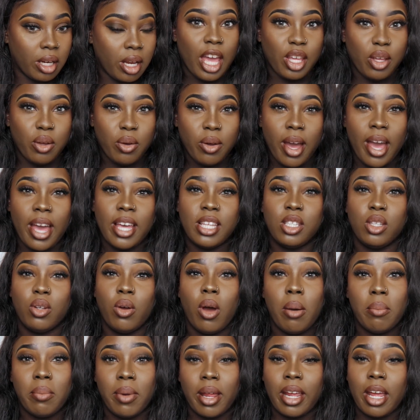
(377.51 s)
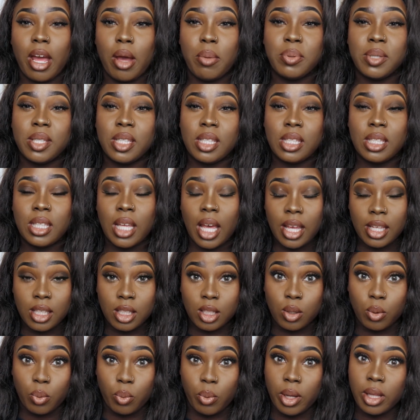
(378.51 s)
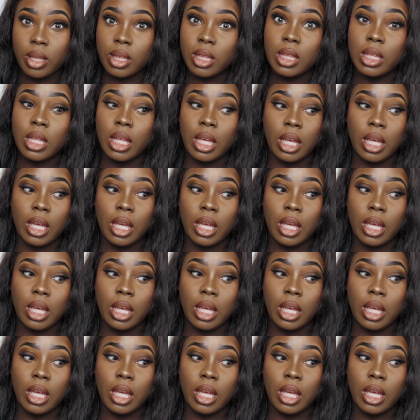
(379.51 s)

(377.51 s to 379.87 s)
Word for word: And you guys know I'm like obsessed with